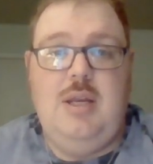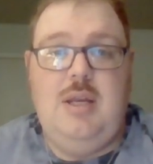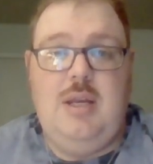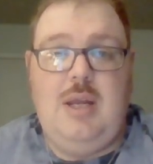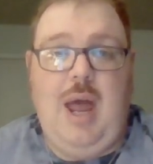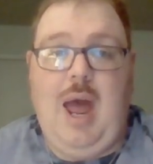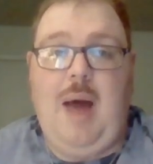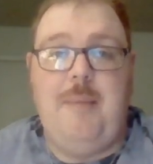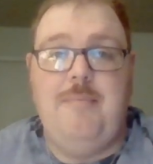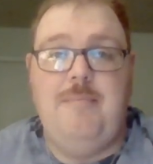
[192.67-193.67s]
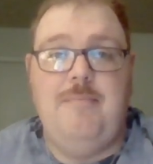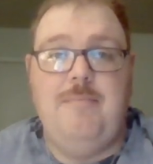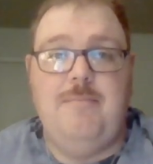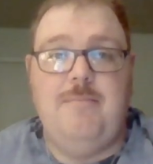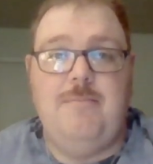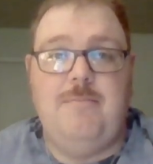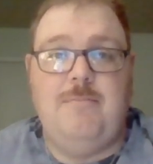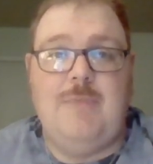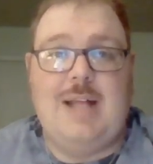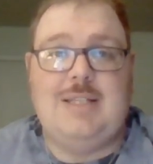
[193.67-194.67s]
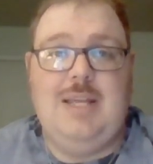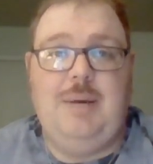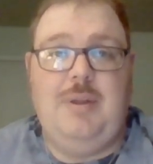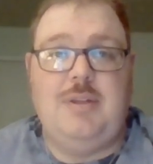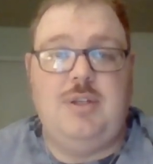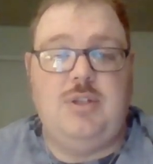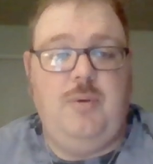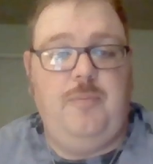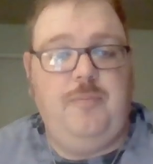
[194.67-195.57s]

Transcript: Yeah, that's the thing with this issue.